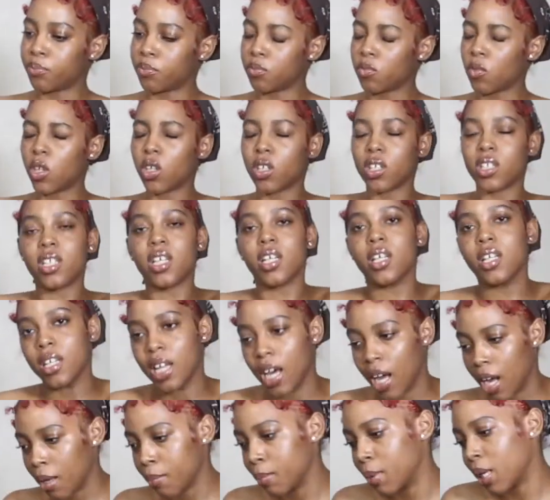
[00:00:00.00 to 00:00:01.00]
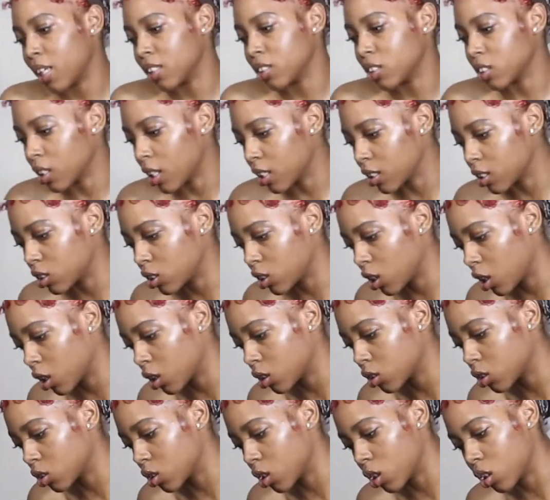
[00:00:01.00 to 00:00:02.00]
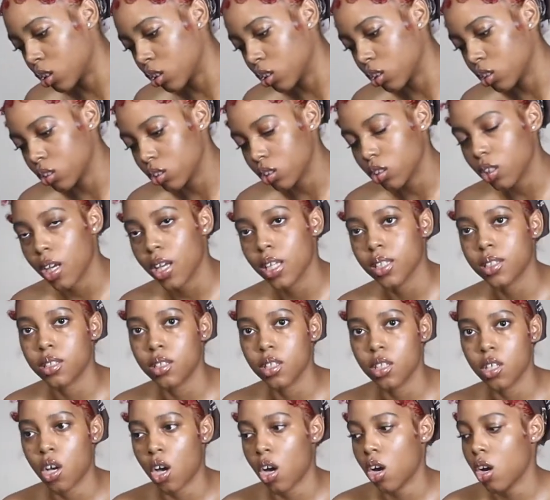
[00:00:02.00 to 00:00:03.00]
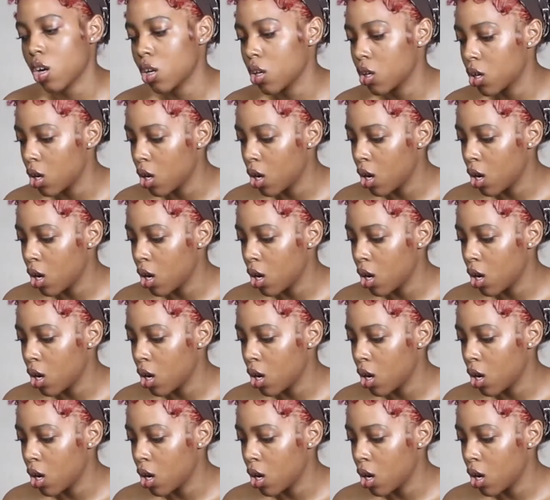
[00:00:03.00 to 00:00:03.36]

Well, it didn't die, but I just had to change the SD card.